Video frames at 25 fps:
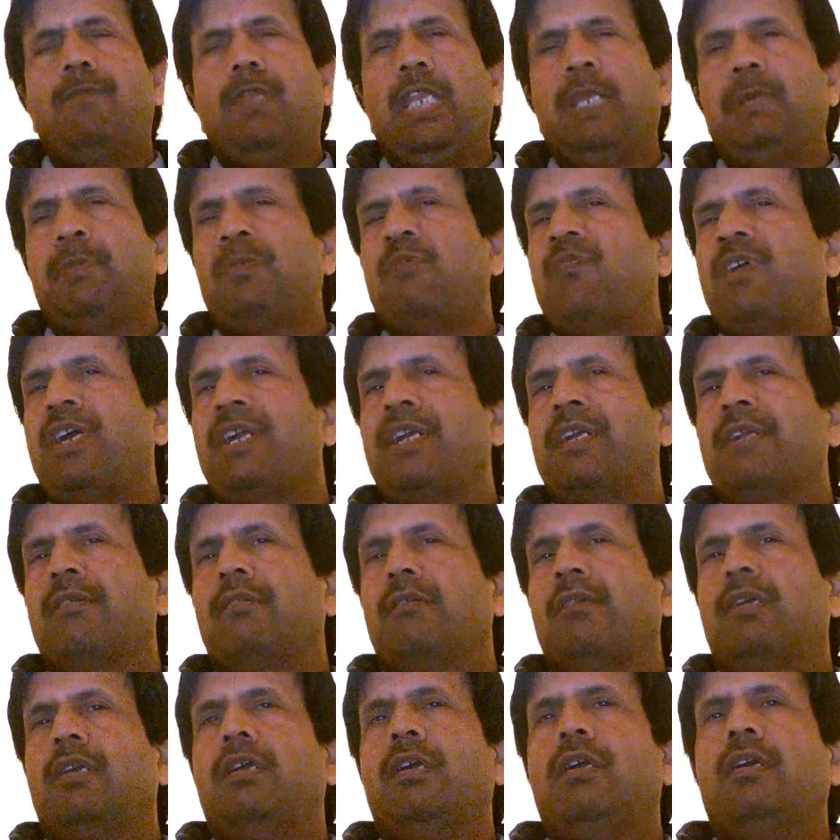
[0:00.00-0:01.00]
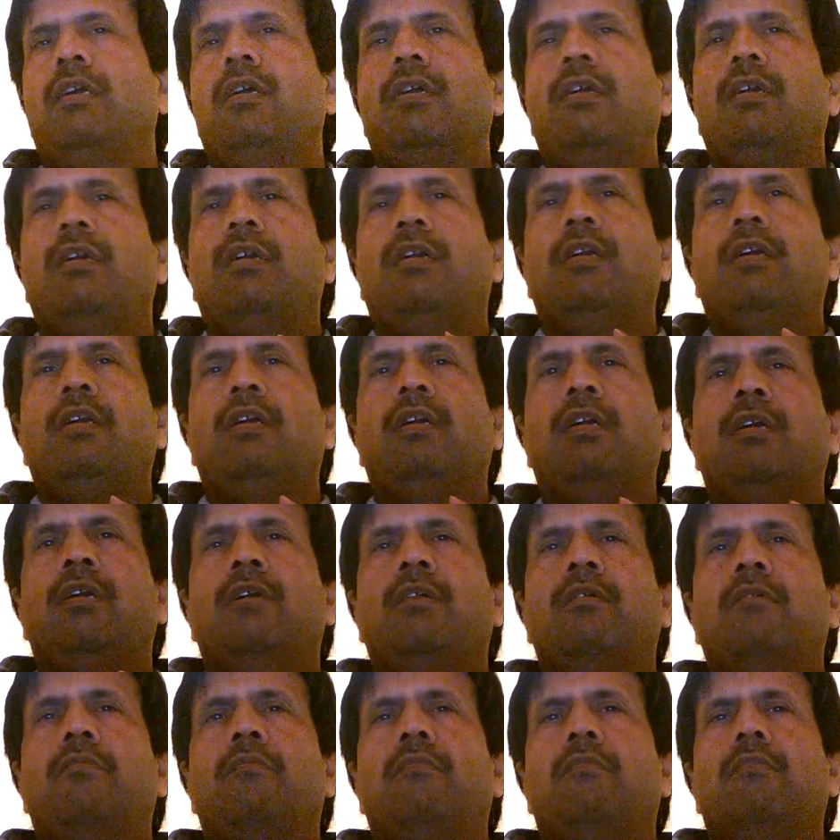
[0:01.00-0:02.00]
another one
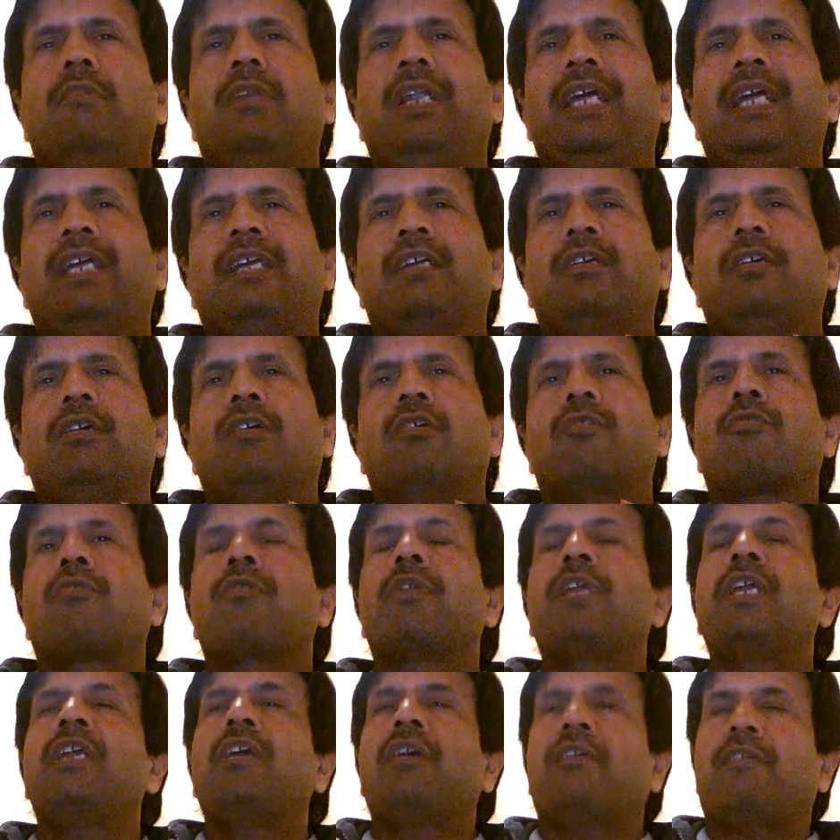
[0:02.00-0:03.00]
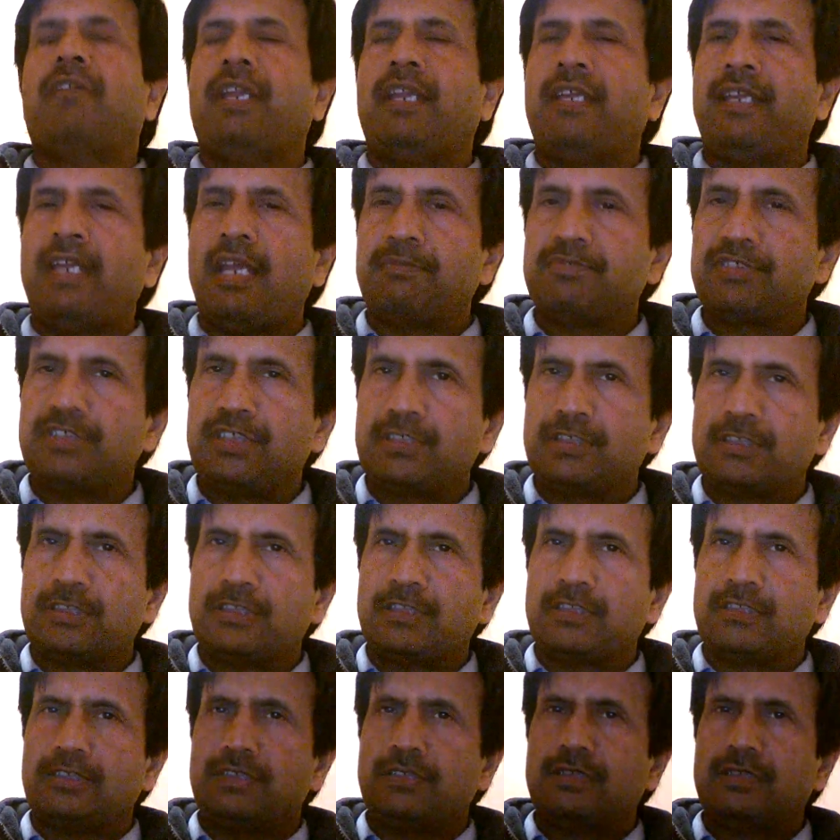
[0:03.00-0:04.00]
uh, like reoccurring
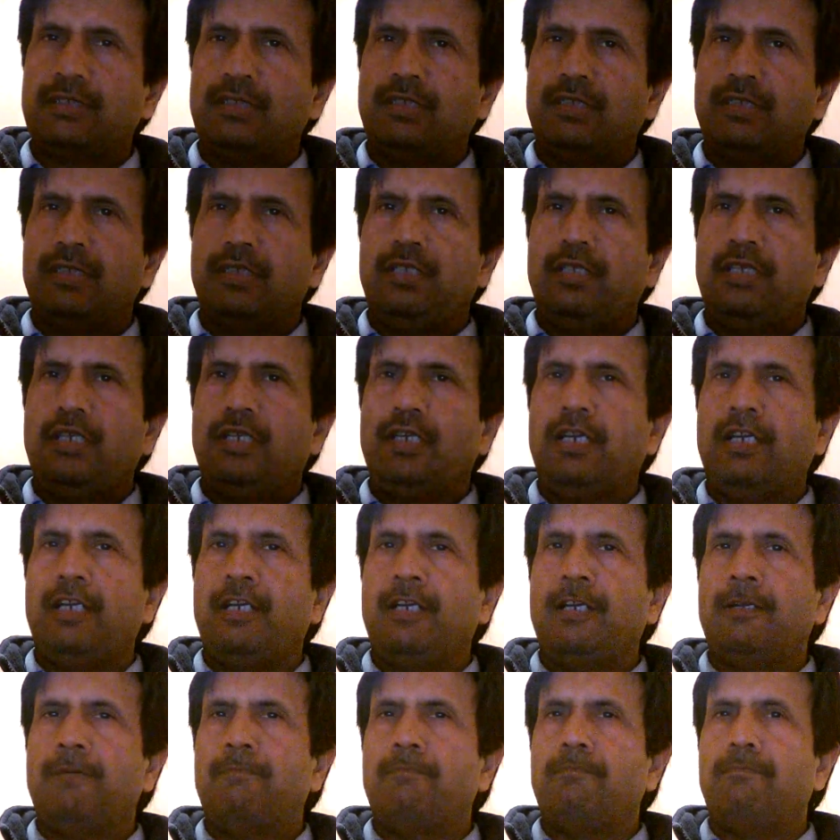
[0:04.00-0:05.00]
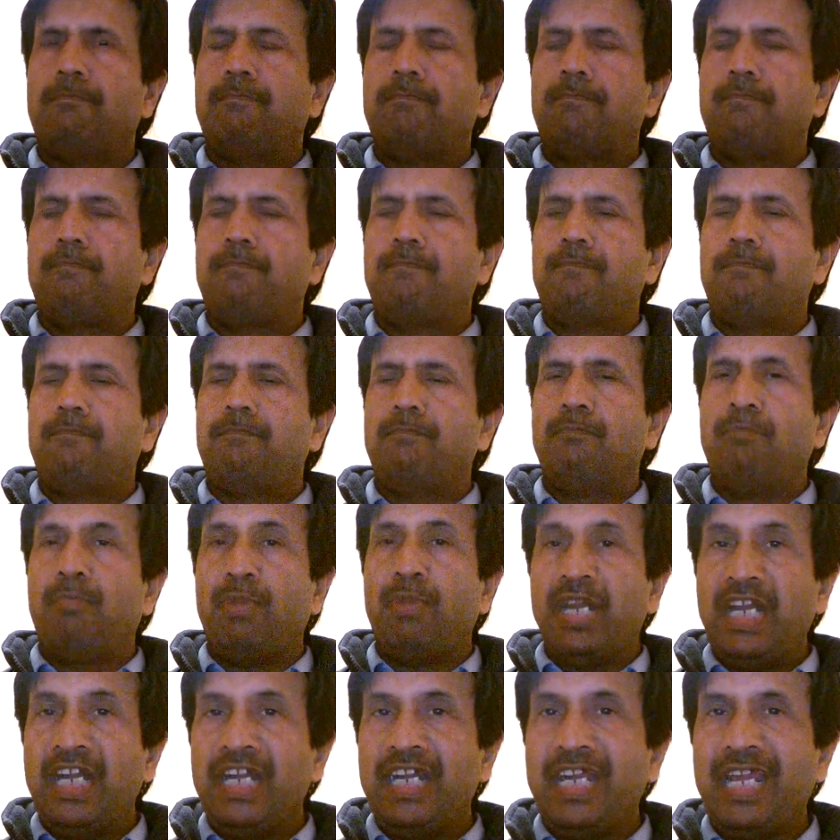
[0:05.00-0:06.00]
abscesses uh,
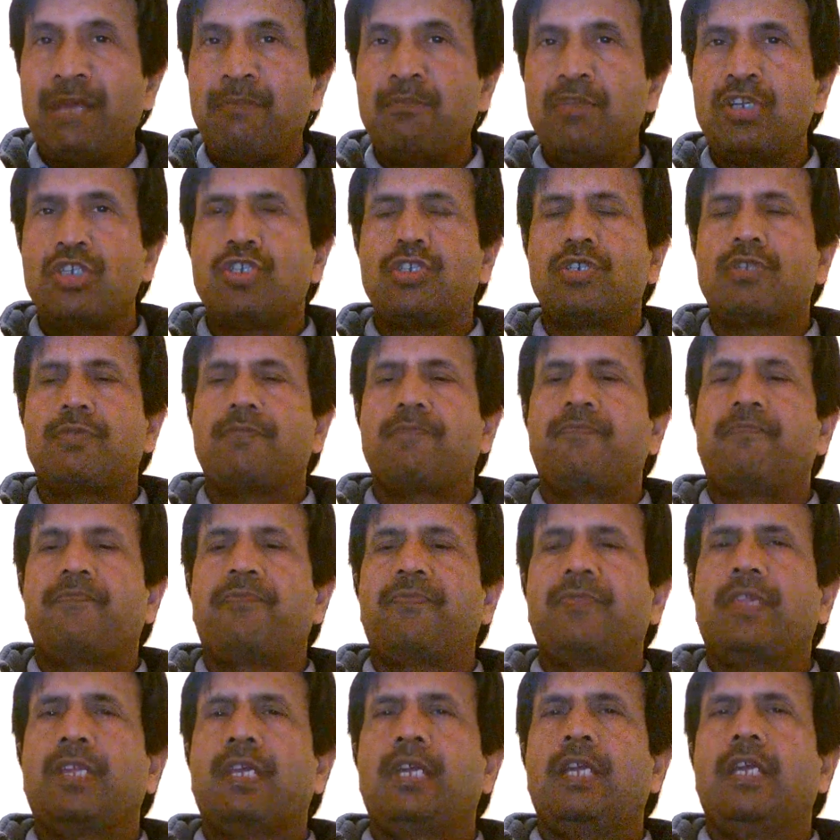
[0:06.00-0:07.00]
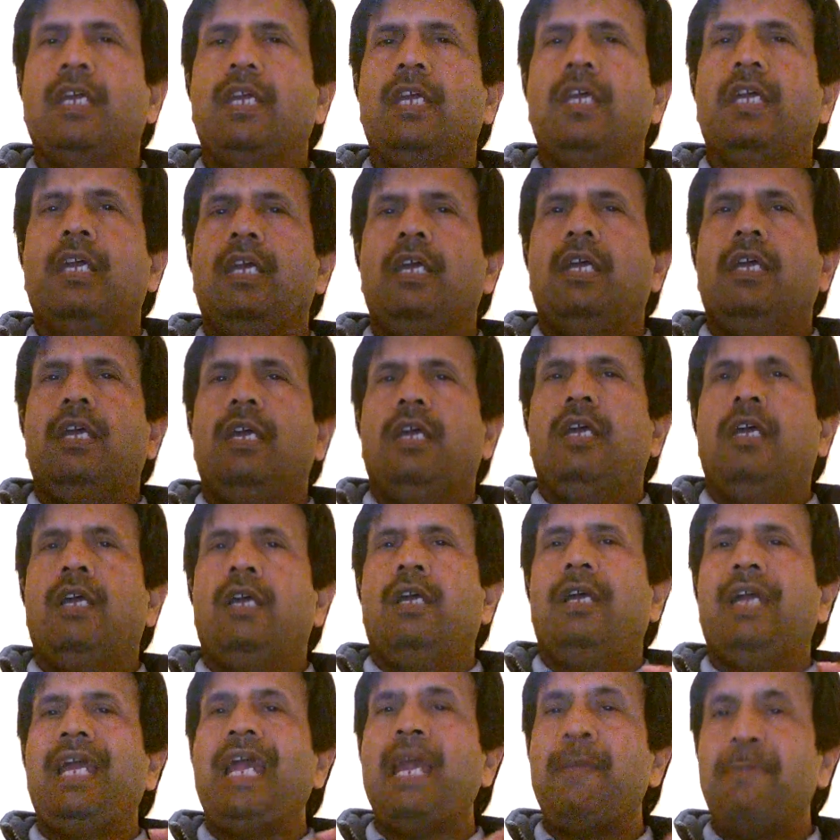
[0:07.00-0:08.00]
brain damage uh,
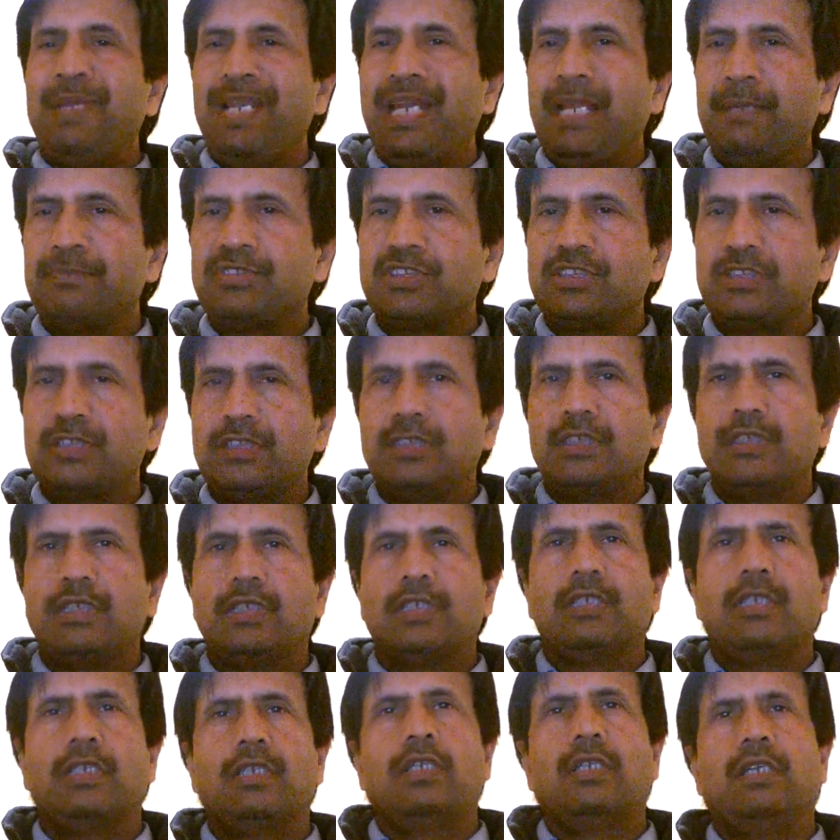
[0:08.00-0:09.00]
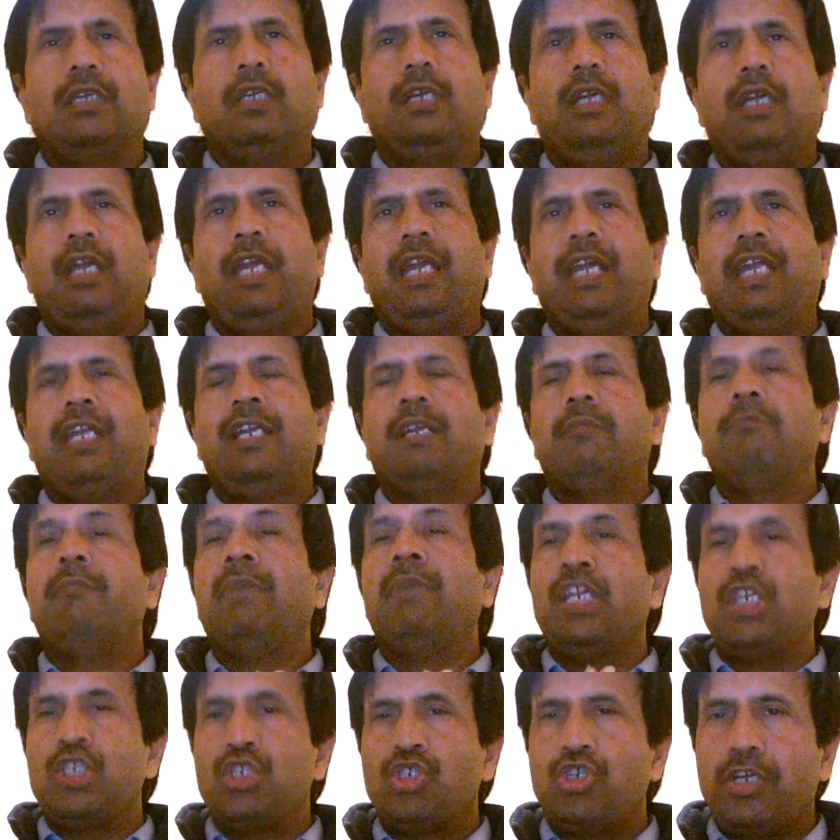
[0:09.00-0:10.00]
epilepsy and
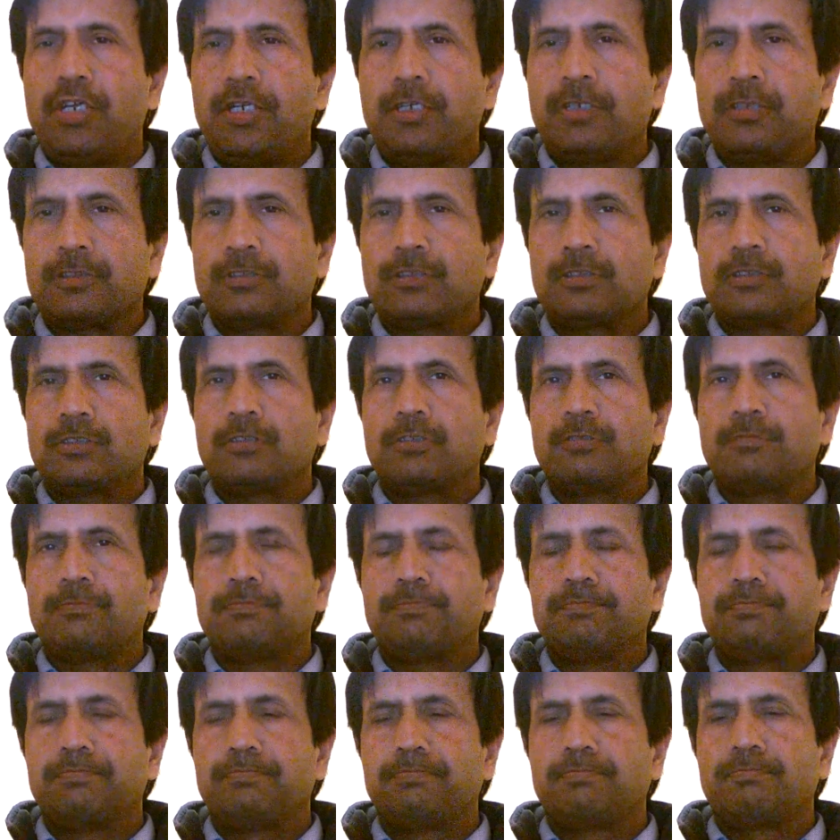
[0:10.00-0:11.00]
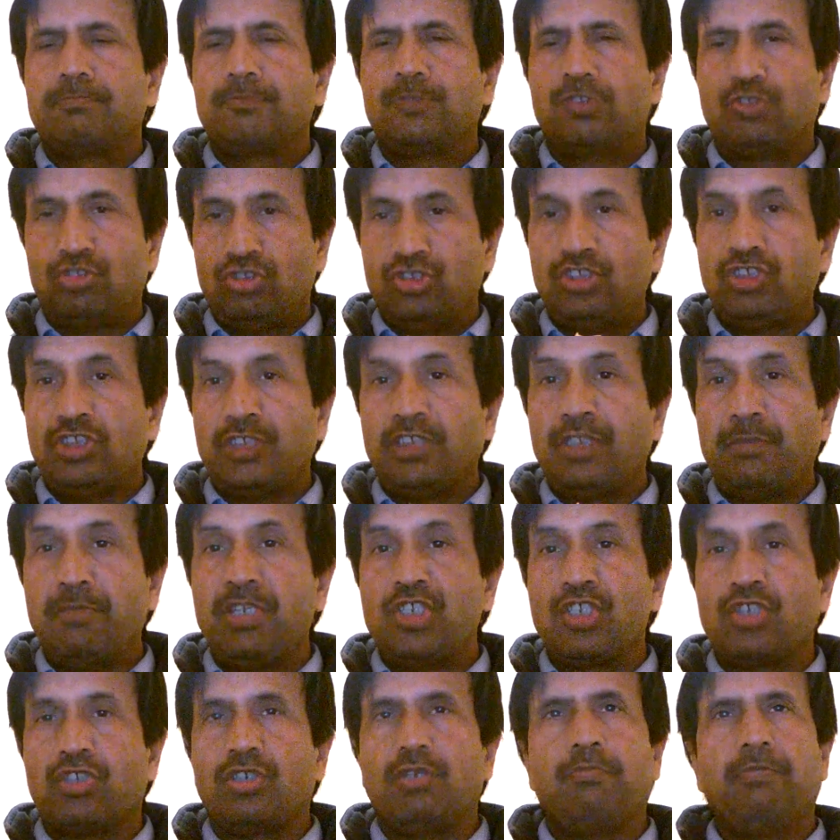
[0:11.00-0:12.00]
meningitis so these are the
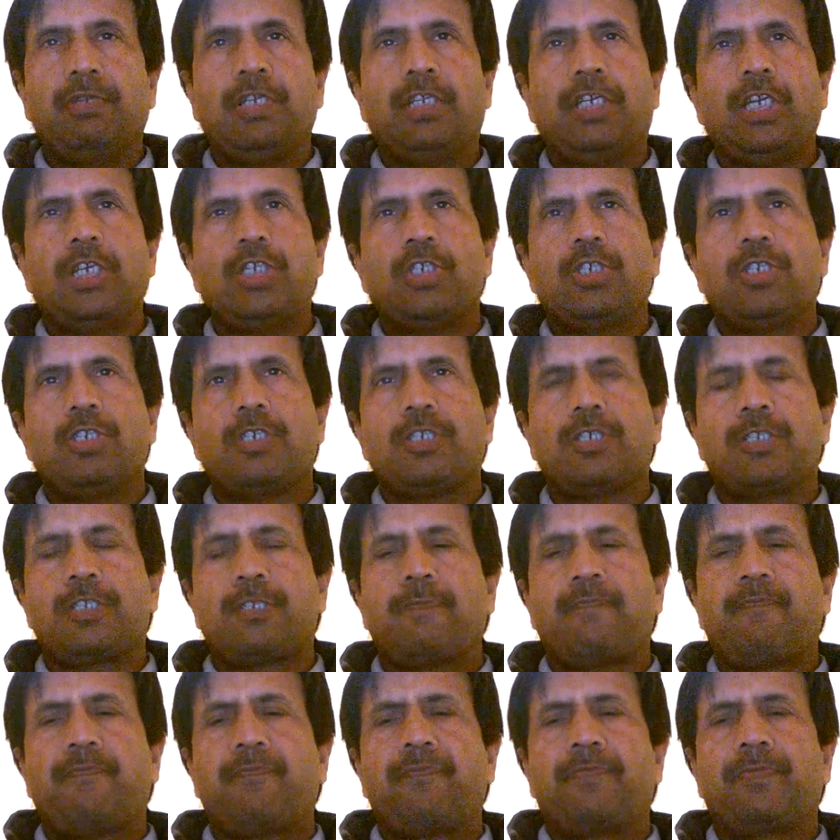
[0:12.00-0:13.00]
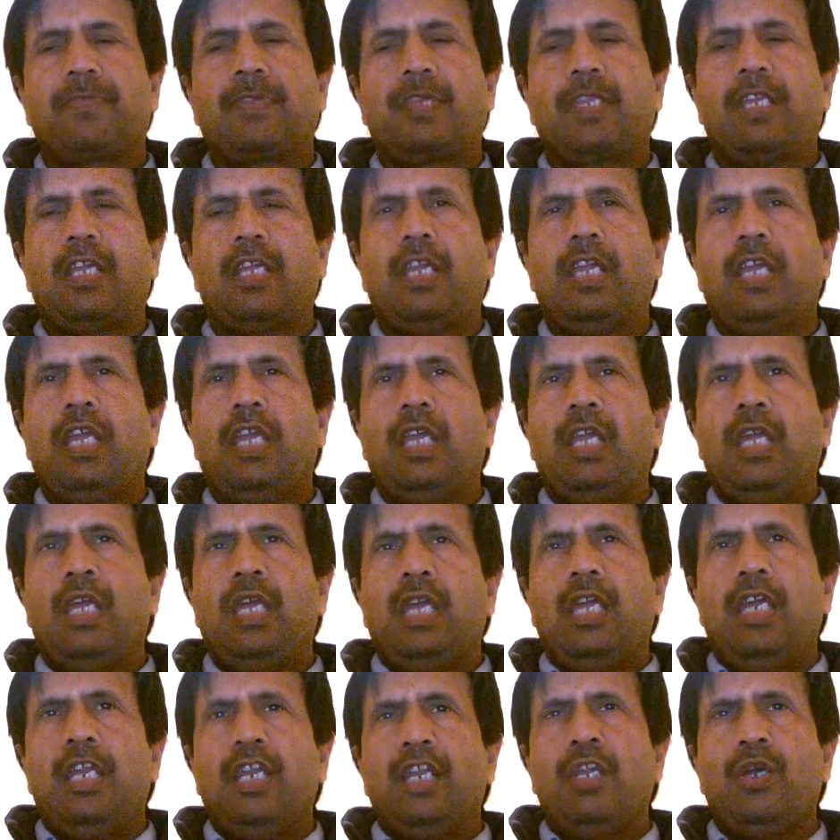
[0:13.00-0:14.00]
major complications
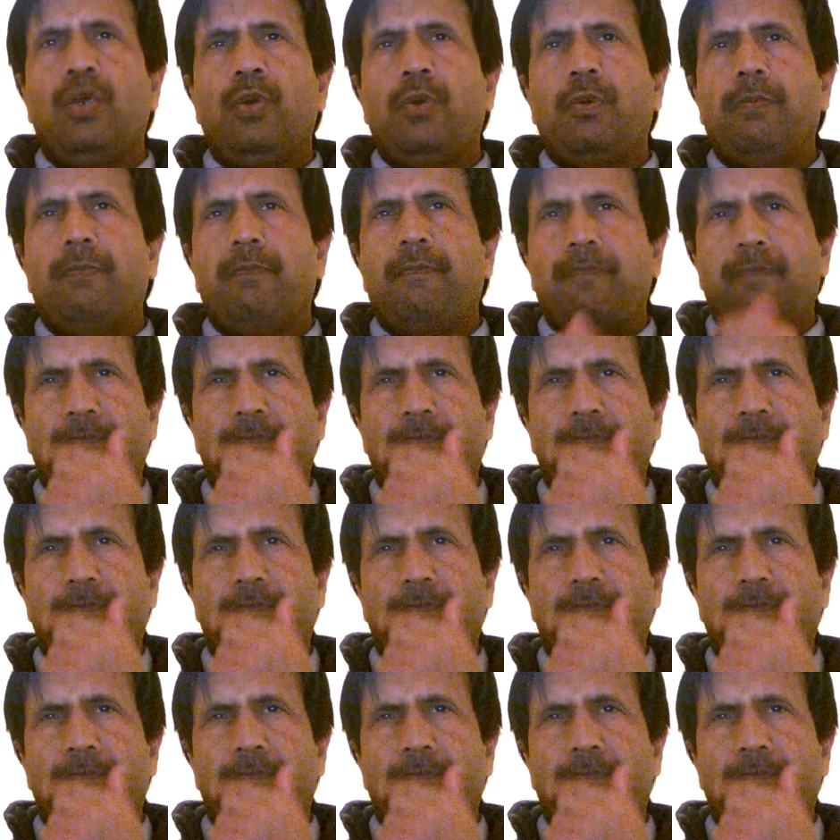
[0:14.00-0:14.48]
now